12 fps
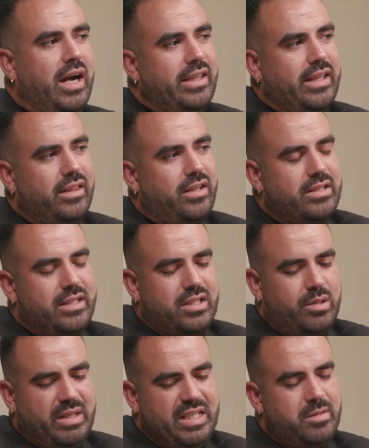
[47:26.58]
I think there's a
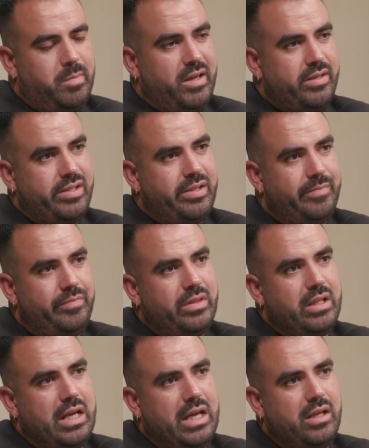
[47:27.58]
sweet spot
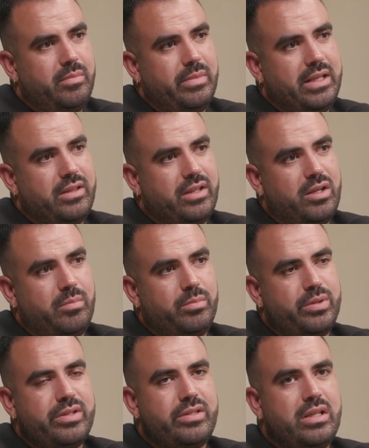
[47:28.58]
in the
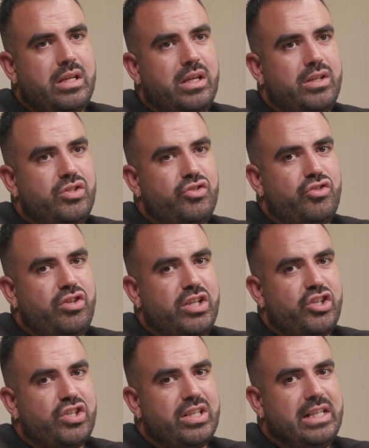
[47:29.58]
numbers.
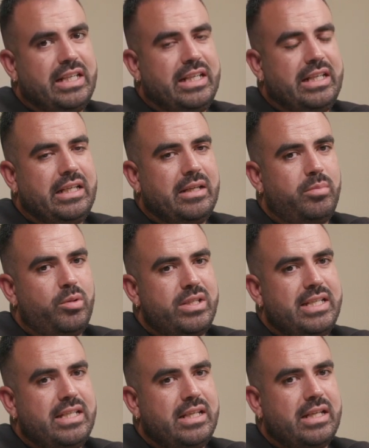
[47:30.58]
Traditionally, a
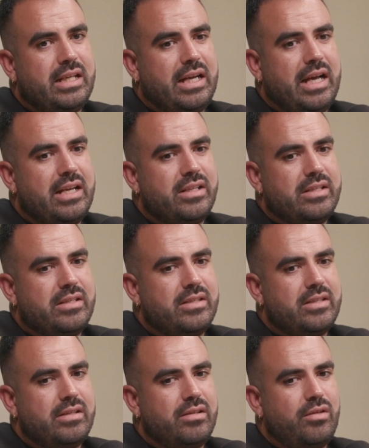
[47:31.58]
boutique
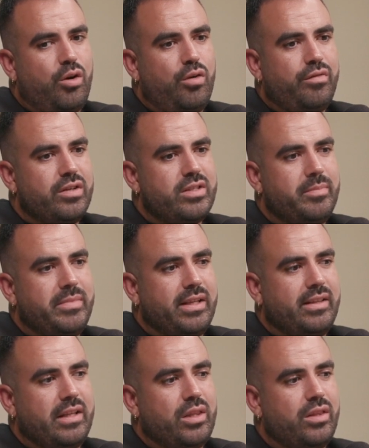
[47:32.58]
has offered
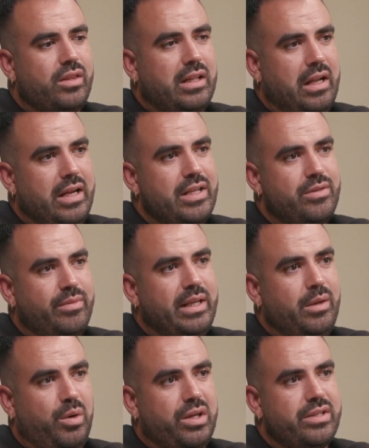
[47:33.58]
something that clients
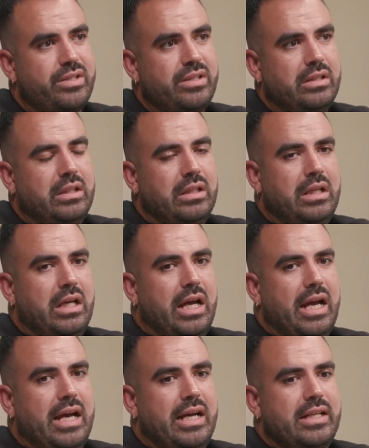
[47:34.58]
really want.
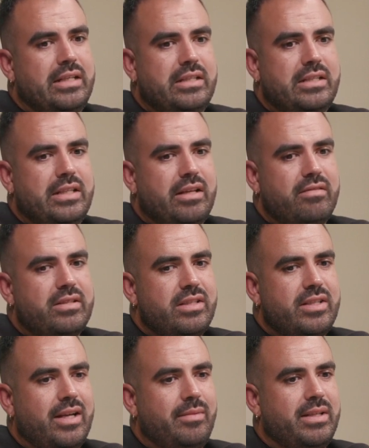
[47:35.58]
And there is
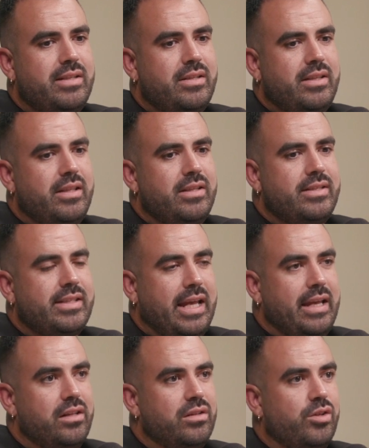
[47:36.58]
a time that the
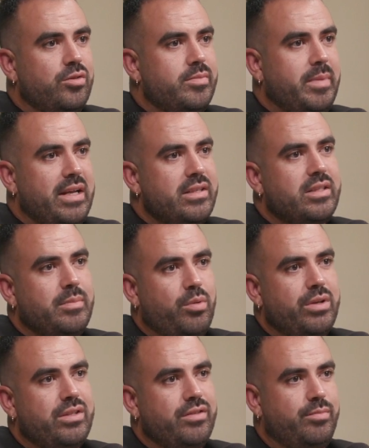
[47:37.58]
scale goes past the
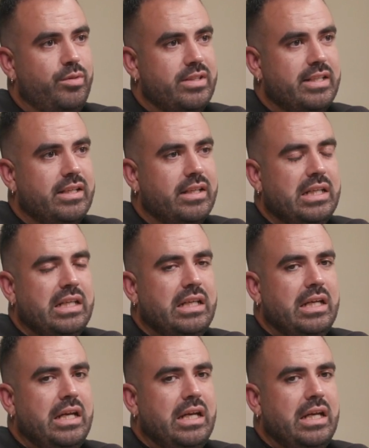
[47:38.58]
point of boutique.